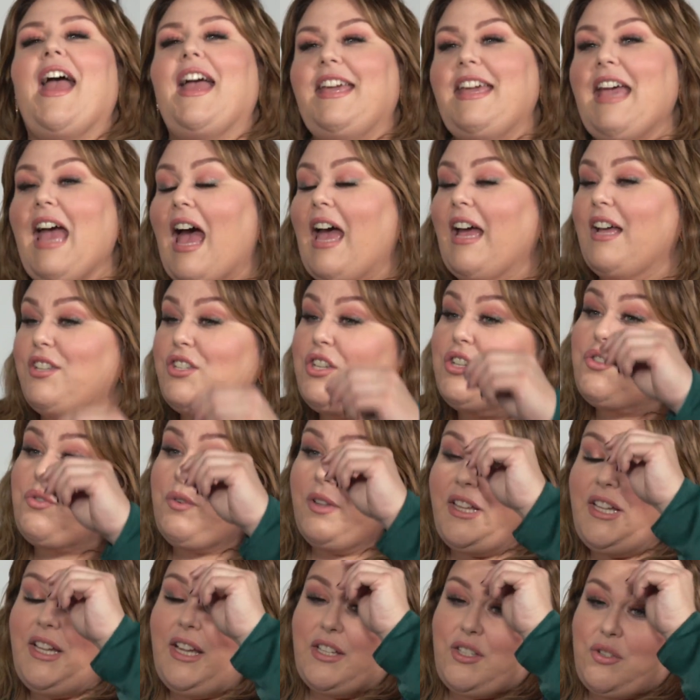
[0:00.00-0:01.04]
Yeah, it's just
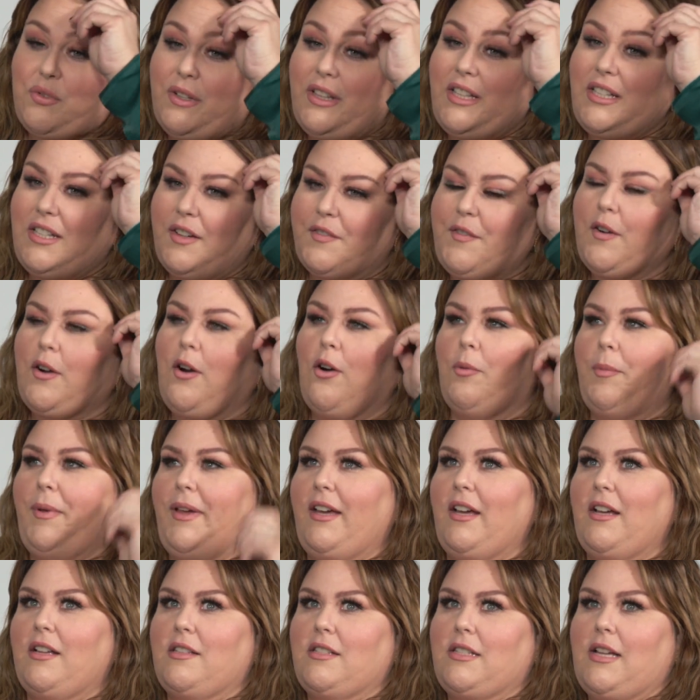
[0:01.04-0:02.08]
really, it's really difficult
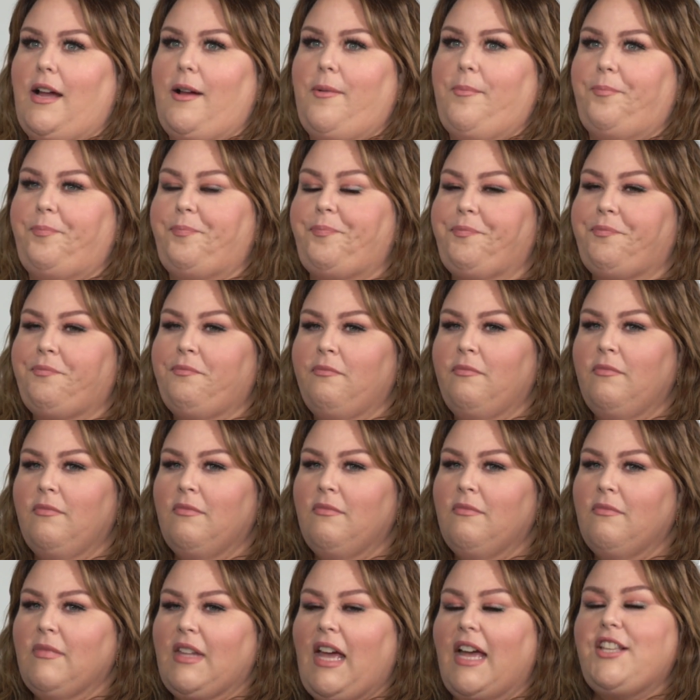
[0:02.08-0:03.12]
because. Um,
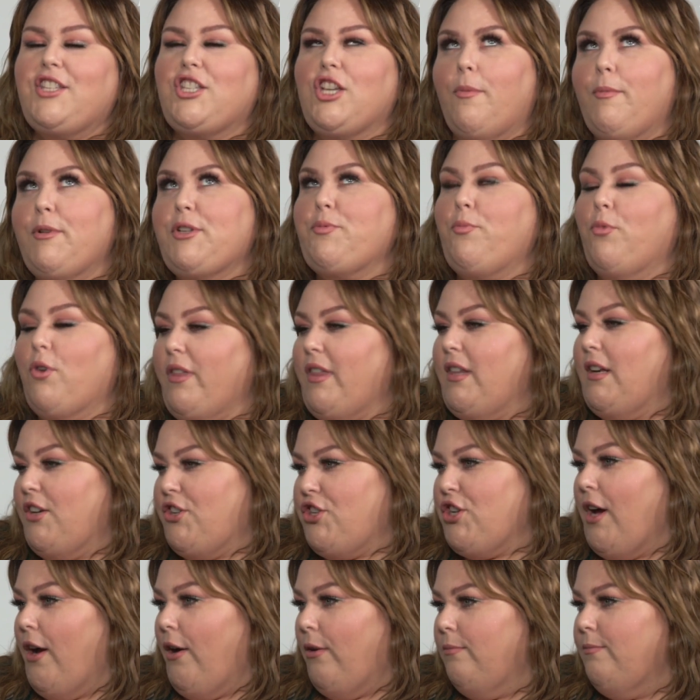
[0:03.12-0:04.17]
it's so much more than a
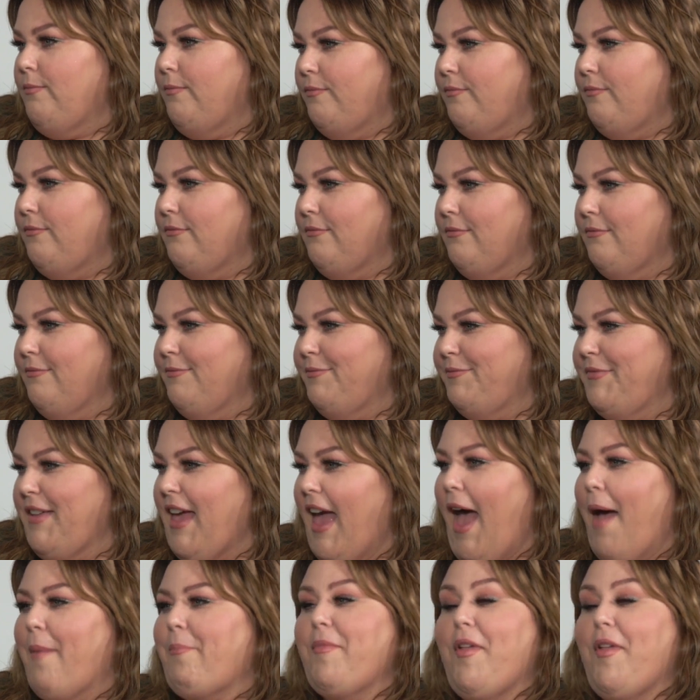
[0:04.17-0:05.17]
show. Yeah.